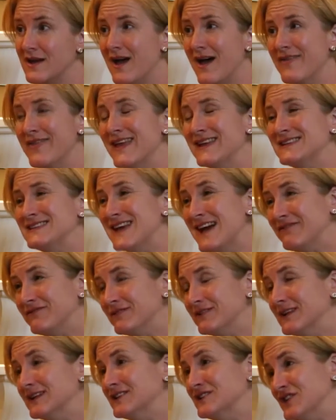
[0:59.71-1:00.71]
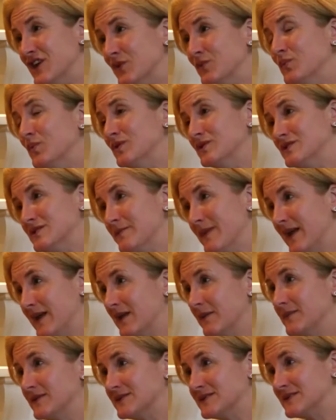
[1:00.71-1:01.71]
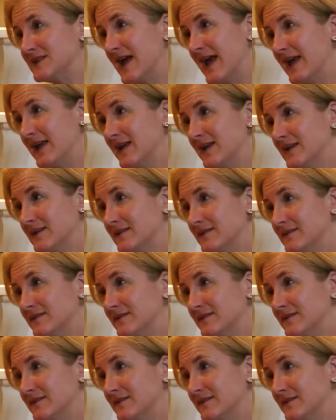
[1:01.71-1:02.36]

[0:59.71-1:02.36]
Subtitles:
and they definitely don't want to make a mistake.